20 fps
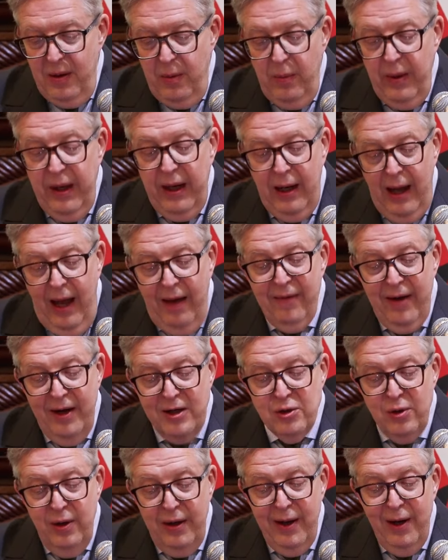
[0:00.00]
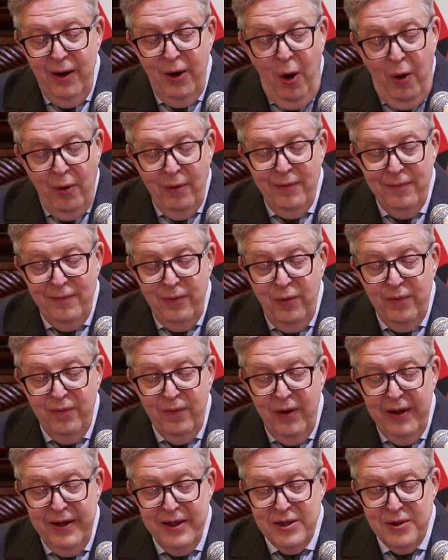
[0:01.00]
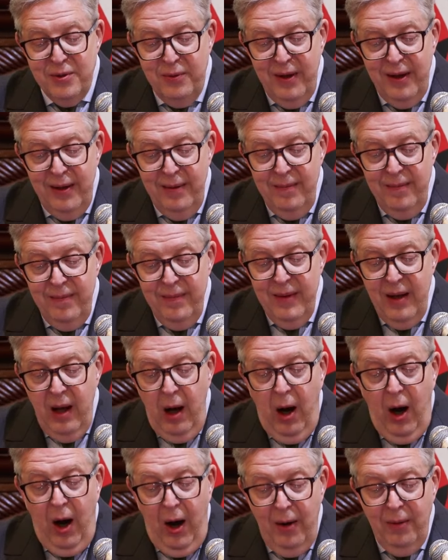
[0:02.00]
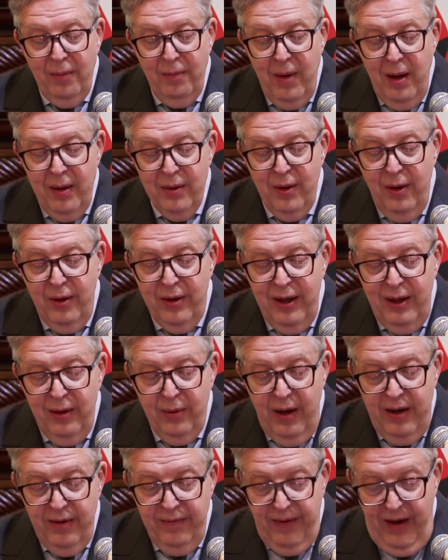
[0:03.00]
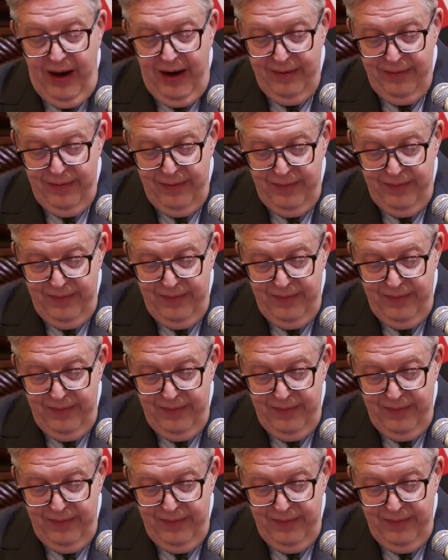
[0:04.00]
we have actually a long, fruitful history on 1325.